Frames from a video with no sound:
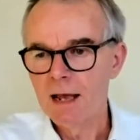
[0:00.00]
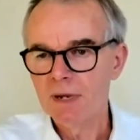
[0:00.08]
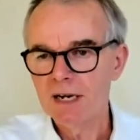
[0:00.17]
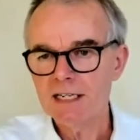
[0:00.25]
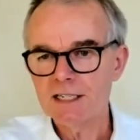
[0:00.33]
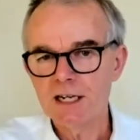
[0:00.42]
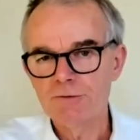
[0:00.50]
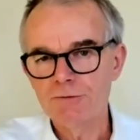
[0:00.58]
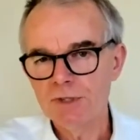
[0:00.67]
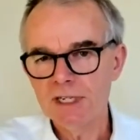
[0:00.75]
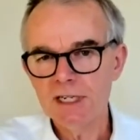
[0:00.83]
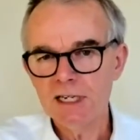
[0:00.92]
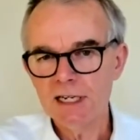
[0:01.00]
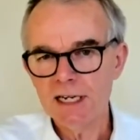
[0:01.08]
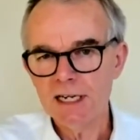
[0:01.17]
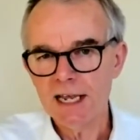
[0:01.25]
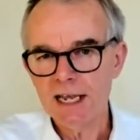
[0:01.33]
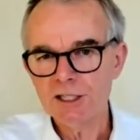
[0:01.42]
But it's a
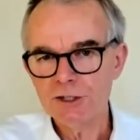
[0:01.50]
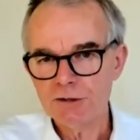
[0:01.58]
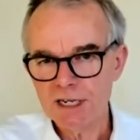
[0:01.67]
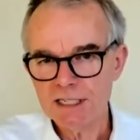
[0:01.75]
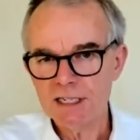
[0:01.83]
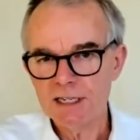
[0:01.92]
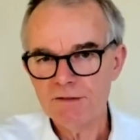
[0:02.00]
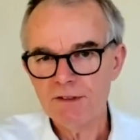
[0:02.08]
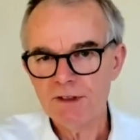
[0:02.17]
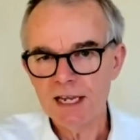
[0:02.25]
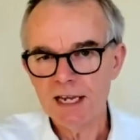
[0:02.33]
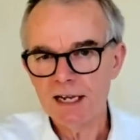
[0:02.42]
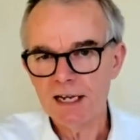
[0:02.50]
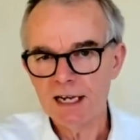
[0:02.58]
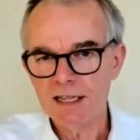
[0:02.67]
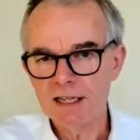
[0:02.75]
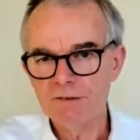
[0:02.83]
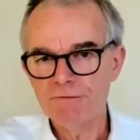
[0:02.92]
really interesting thing.
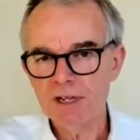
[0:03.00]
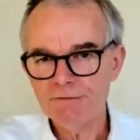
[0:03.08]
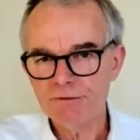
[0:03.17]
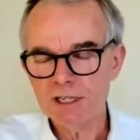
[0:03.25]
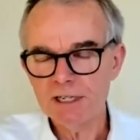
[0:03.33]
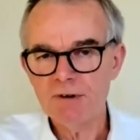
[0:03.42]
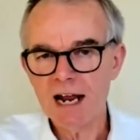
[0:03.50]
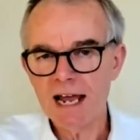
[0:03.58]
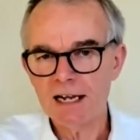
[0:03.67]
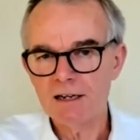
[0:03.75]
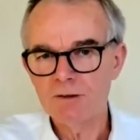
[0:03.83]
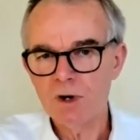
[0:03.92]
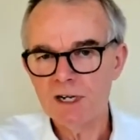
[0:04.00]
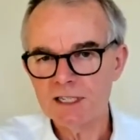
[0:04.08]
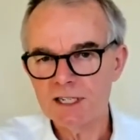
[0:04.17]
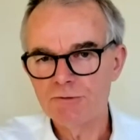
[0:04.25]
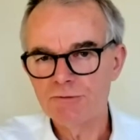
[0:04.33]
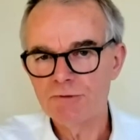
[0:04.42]
And the V3 rack, why it's
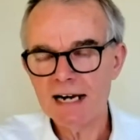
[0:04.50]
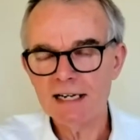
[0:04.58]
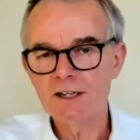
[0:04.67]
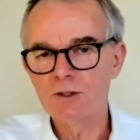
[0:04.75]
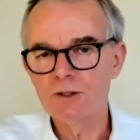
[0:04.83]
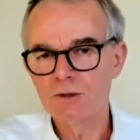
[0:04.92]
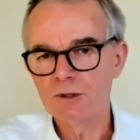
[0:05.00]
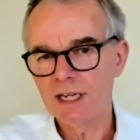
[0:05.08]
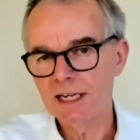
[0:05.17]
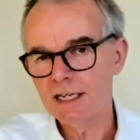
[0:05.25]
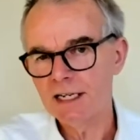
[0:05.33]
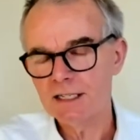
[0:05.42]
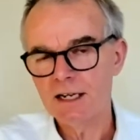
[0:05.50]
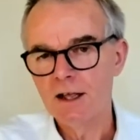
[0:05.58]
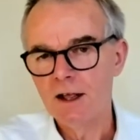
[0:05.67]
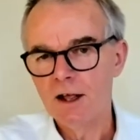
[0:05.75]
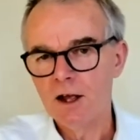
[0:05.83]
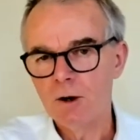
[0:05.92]
so radical is
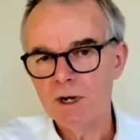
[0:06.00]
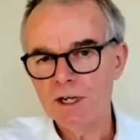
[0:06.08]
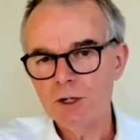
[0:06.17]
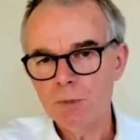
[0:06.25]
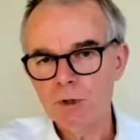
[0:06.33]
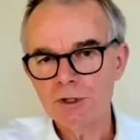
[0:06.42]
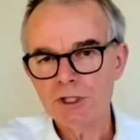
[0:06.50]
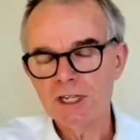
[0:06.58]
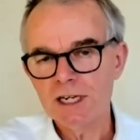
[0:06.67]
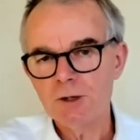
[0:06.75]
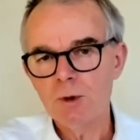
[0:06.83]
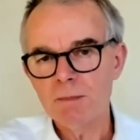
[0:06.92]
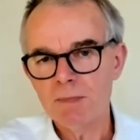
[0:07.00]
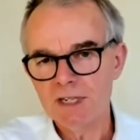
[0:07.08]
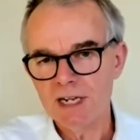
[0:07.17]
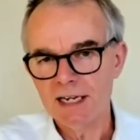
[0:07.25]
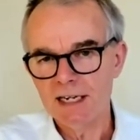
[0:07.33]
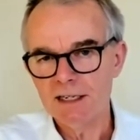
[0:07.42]
when you push the
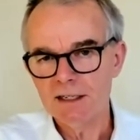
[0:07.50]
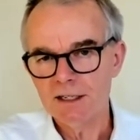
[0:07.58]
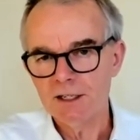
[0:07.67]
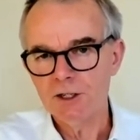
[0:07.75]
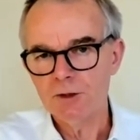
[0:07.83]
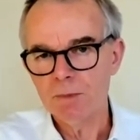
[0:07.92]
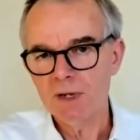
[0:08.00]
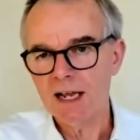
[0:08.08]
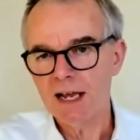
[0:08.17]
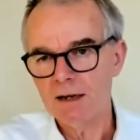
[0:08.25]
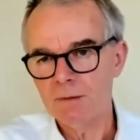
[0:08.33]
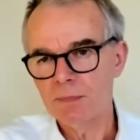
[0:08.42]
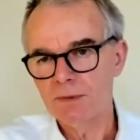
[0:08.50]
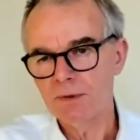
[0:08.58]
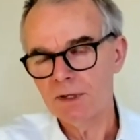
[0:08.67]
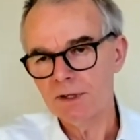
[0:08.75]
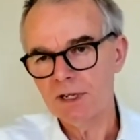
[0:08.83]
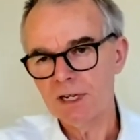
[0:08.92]
equipment in, you pick up
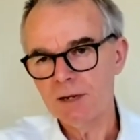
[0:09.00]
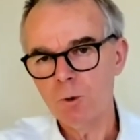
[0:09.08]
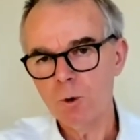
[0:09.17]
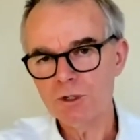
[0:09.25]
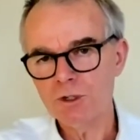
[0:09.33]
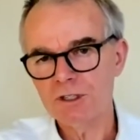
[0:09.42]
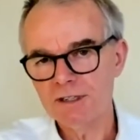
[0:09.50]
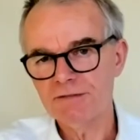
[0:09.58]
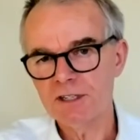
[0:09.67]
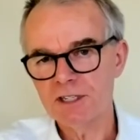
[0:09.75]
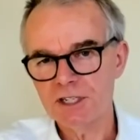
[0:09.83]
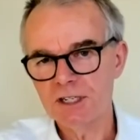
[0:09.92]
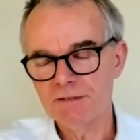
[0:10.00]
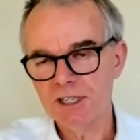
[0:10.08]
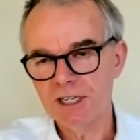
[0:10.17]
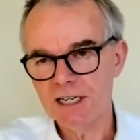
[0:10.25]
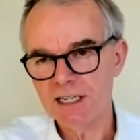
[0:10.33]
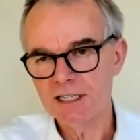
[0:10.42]
the water if the server
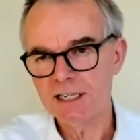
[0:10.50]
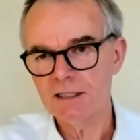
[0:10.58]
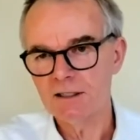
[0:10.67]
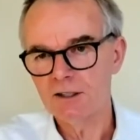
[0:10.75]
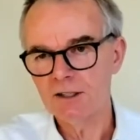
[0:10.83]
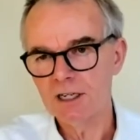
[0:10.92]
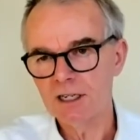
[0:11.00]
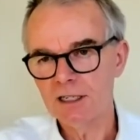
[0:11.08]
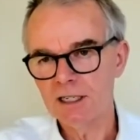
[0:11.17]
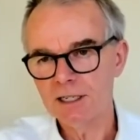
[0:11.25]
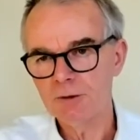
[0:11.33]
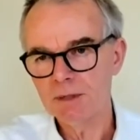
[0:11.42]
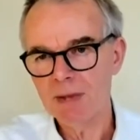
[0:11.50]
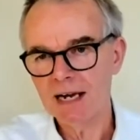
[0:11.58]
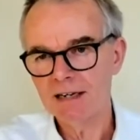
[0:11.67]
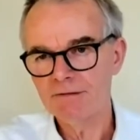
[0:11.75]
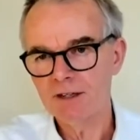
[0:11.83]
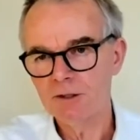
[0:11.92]
needs it on a liquid
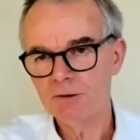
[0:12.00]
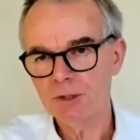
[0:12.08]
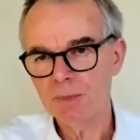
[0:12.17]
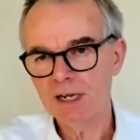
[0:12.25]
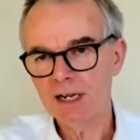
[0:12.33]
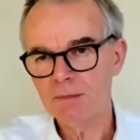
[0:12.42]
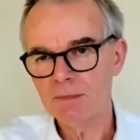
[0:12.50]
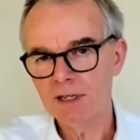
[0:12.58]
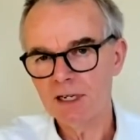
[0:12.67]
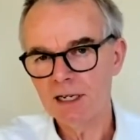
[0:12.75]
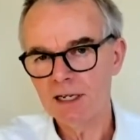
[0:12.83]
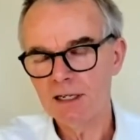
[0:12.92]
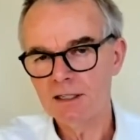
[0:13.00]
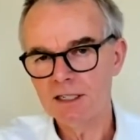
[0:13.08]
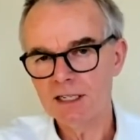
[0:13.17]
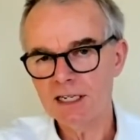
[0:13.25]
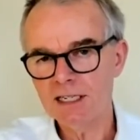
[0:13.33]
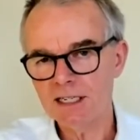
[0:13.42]
manifold. You pick up the
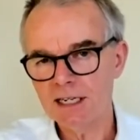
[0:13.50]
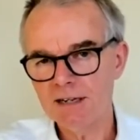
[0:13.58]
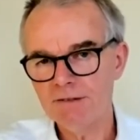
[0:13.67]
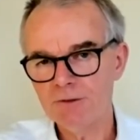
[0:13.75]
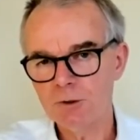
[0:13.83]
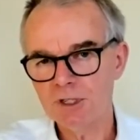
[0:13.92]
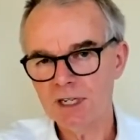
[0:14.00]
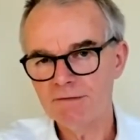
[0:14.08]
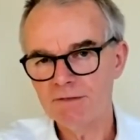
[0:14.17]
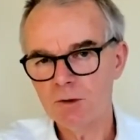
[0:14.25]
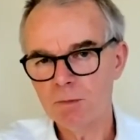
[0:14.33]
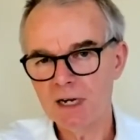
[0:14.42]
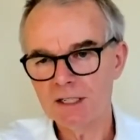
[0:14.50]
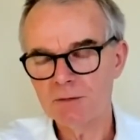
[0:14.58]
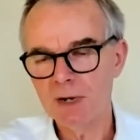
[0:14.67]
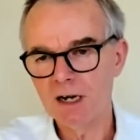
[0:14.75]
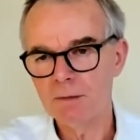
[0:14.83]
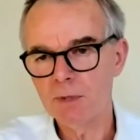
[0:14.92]
DC 48-volt bus
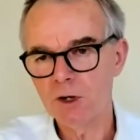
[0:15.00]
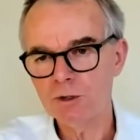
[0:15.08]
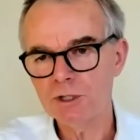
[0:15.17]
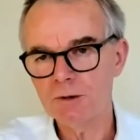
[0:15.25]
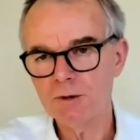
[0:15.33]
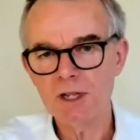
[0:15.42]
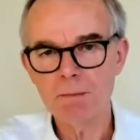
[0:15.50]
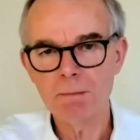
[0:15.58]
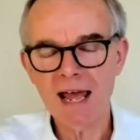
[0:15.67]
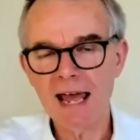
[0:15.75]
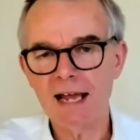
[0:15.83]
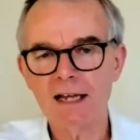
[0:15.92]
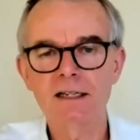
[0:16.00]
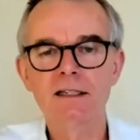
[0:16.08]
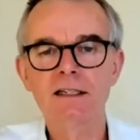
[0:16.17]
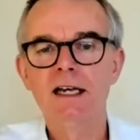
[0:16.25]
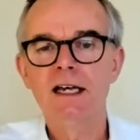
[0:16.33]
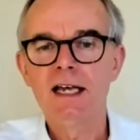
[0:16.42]
bar, but also on the back
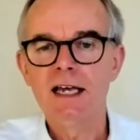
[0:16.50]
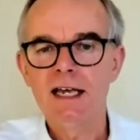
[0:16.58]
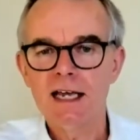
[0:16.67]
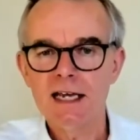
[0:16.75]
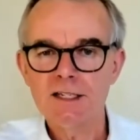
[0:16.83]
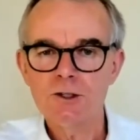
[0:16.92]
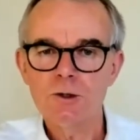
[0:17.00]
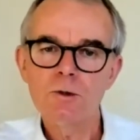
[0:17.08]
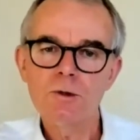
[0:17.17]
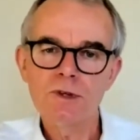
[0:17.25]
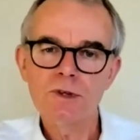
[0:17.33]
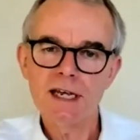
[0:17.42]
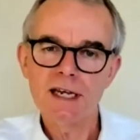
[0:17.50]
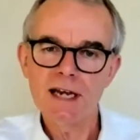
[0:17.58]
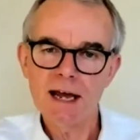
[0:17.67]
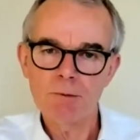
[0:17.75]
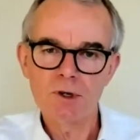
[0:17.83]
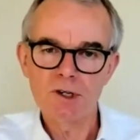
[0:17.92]
is all the
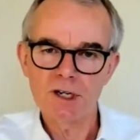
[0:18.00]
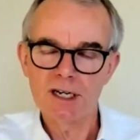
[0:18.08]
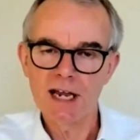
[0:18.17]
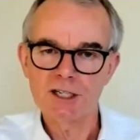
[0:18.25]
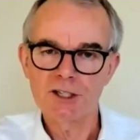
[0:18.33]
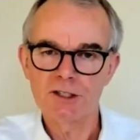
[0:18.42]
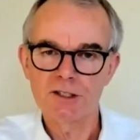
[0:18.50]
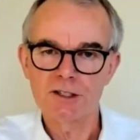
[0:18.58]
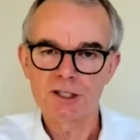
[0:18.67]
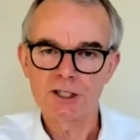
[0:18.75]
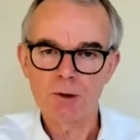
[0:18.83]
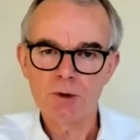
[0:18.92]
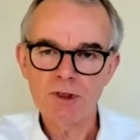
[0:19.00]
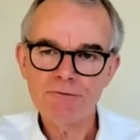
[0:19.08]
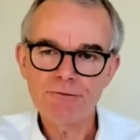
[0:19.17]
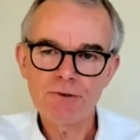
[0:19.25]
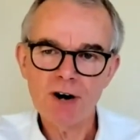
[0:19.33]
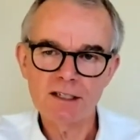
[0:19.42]
network connections. So on the
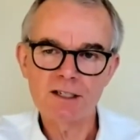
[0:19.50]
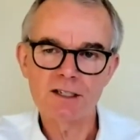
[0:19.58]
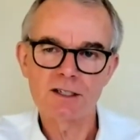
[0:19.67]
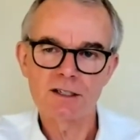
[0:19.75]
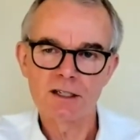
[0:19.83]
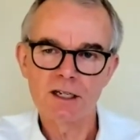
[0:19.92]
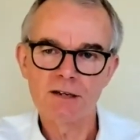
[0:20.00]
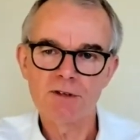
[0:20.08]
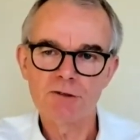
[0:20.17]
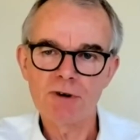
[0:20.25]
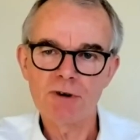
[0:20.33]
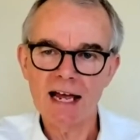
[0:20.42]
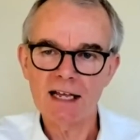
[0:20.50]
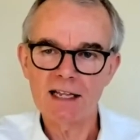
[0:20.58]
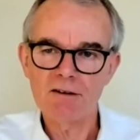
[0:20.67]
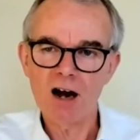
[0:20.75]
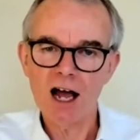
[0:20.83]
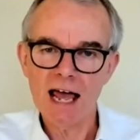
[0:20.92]
front of the rack,
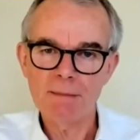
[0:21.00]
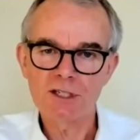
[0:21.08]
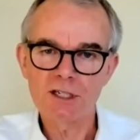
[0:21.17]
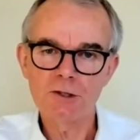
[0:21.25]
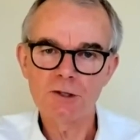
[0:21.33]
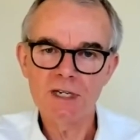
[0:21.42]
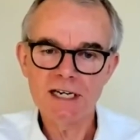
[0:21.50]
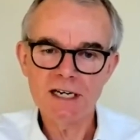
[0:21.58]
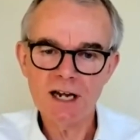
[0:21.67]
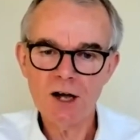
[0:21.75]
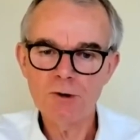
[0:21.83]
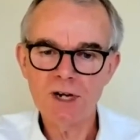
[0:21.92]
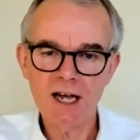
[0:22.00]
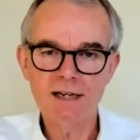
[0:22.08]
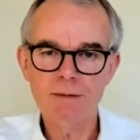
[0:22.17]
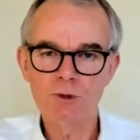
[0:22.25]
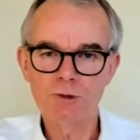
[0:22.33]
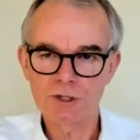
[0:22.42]
there are absolutely no
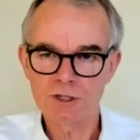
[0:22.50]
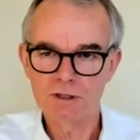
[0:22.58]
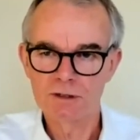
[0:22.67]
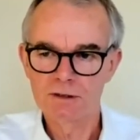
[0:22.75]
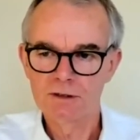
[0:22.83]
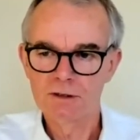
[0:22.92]
cables.